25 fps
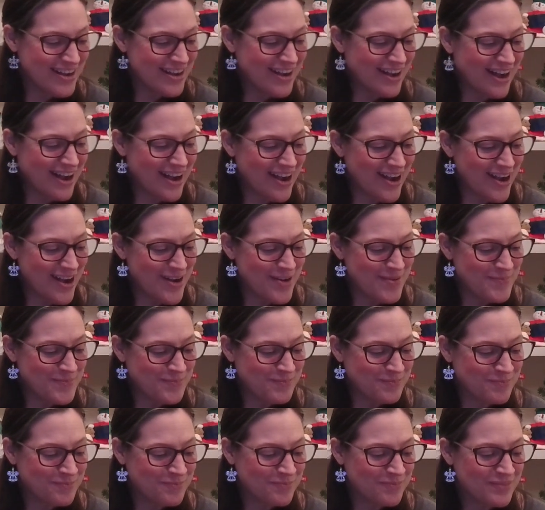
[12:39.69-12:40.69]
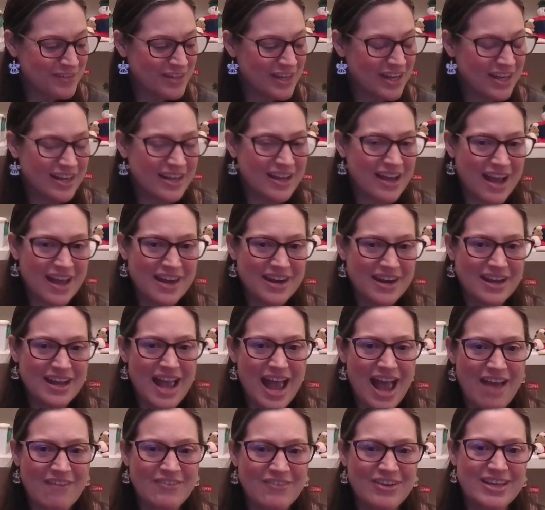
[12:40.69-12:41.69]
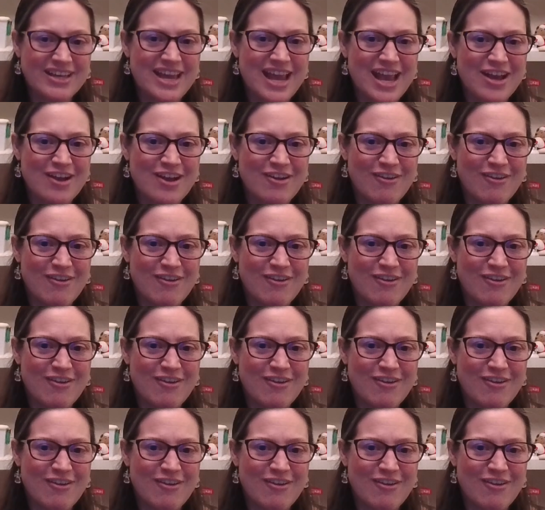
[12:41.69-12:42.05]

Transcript: Kind of having Kate